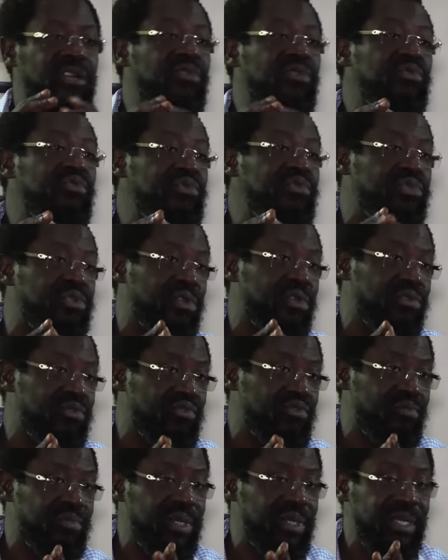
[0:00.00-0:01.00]
illusion
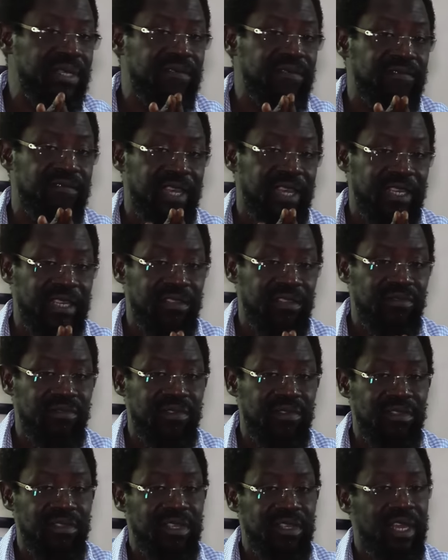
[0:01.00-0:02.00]
to believe that the
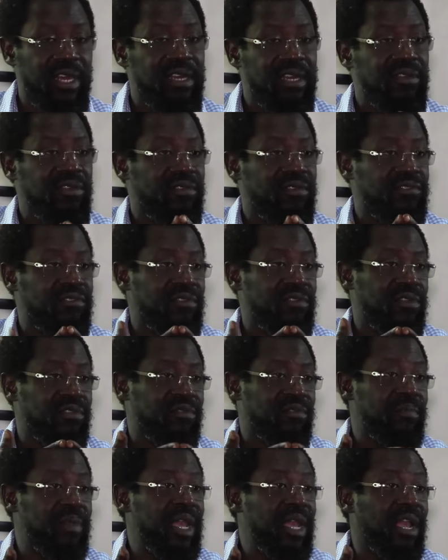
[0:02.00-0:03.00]
judiciary does
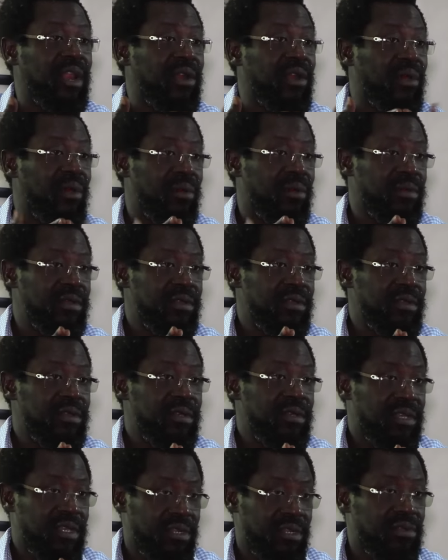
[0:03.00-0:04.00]
not make law.
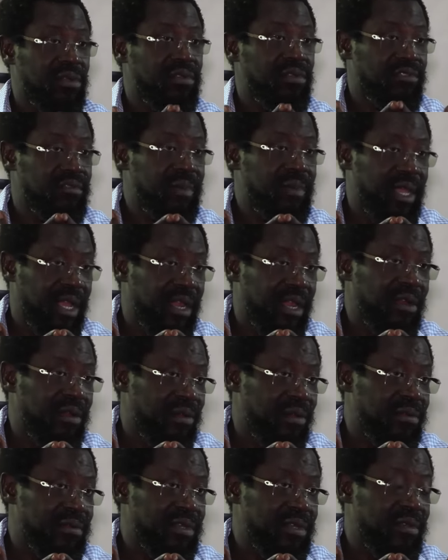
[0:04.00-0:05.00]
It does make
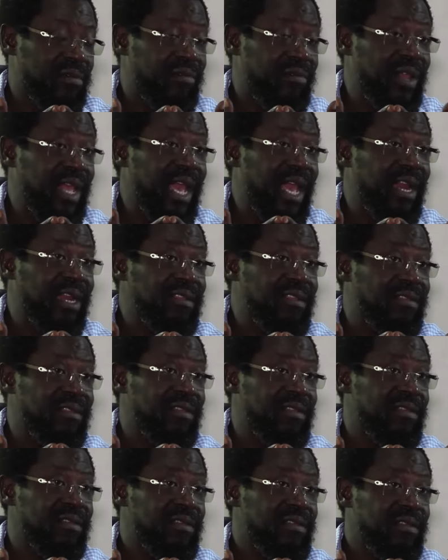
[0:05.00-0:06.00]
law in
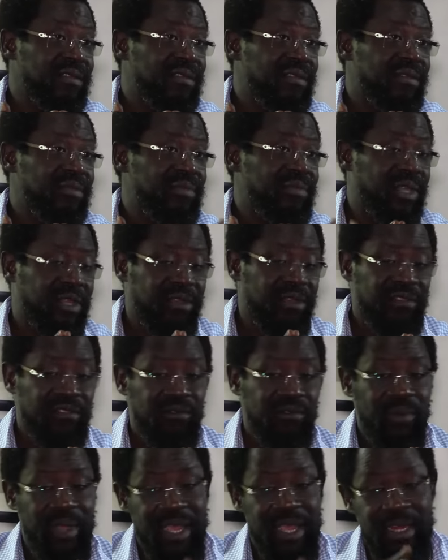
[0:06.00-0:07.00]
reality,
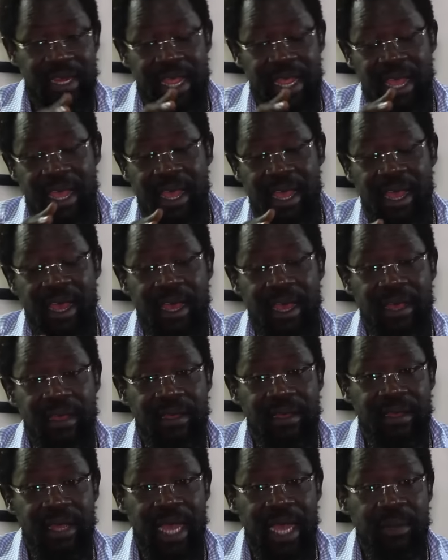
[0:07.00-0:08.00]
because where there
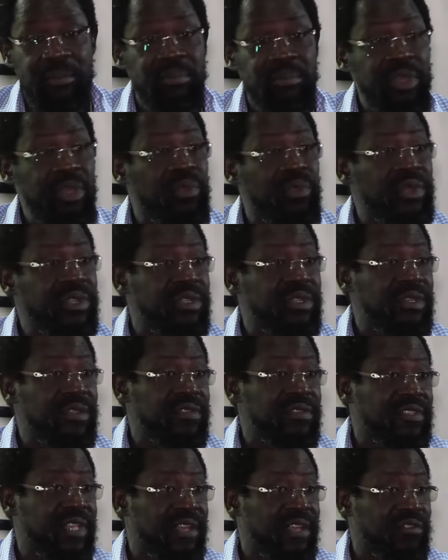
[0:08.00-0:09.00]
are
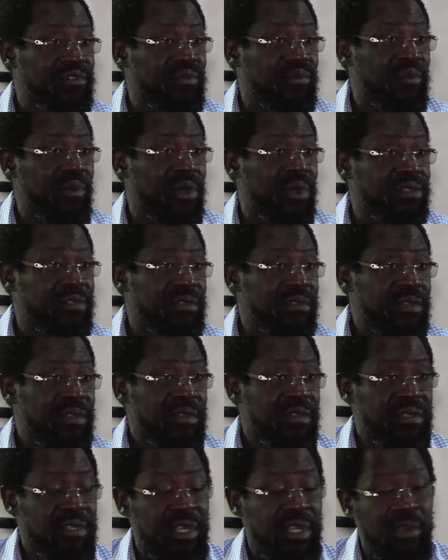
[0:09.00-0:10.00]
ambiguities as to what
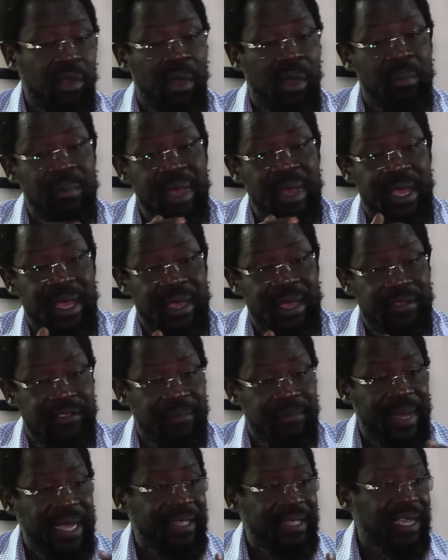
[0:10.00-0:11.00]
the
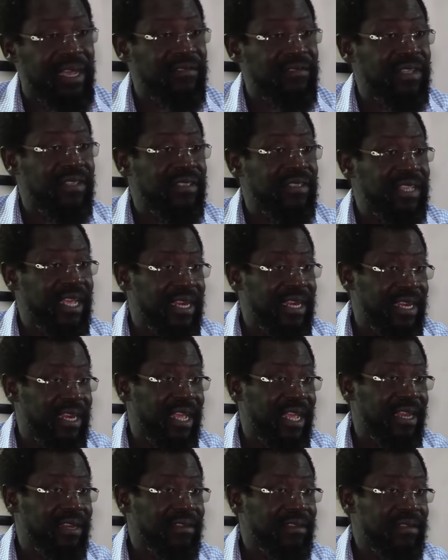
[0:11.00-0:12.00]
lawmakers might have
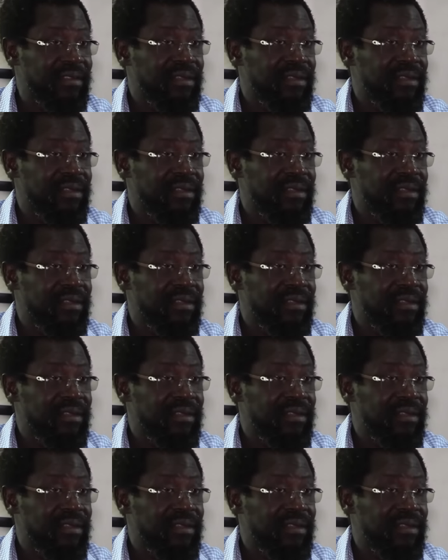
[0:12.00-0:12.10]
intended,